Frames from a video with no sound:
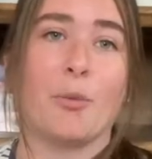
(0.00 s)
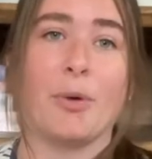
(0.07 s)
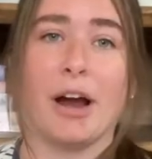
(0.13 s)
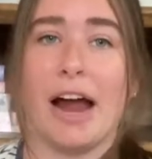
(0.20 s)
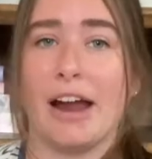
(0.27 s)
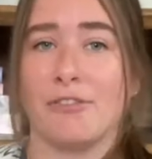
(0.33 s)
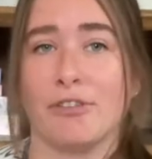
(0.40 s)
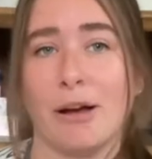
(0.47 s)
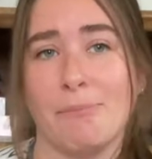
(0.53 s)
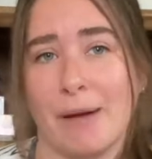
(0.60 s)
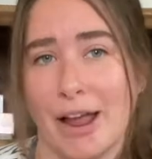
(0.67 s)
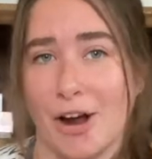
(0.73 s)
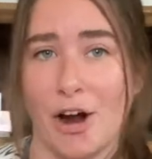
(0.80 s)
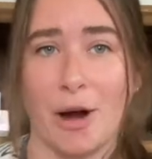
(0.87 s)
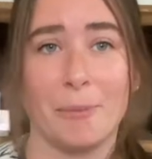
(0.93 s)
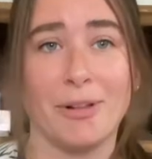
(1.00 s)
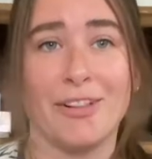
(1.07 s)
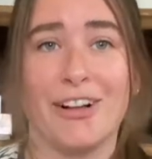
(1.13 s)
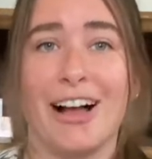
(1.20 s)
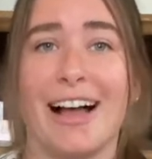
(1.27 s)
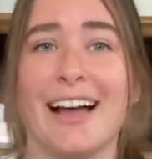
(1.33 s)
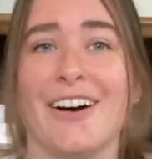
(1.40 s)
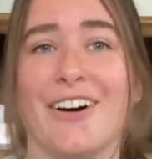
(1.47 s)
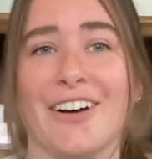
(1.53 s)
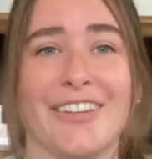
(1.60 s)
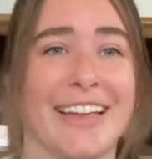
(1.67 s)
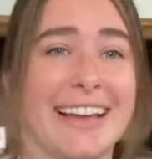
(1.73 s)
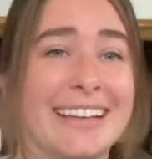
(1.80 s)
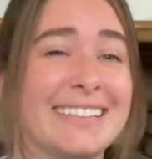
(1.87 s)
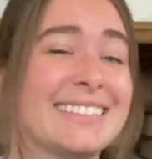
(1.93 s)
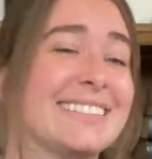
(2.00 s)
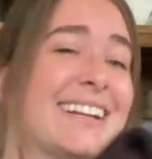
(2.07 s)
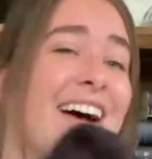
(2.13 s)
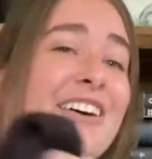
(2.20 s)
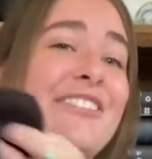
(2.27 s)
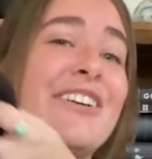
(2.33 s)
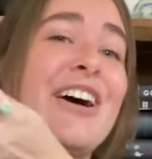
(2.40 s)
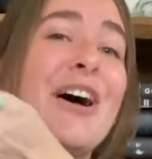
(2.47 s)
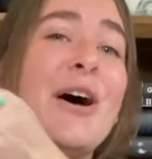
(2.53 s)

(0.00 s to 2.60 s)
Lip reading: where I rub my arm a lot on, like, stuff.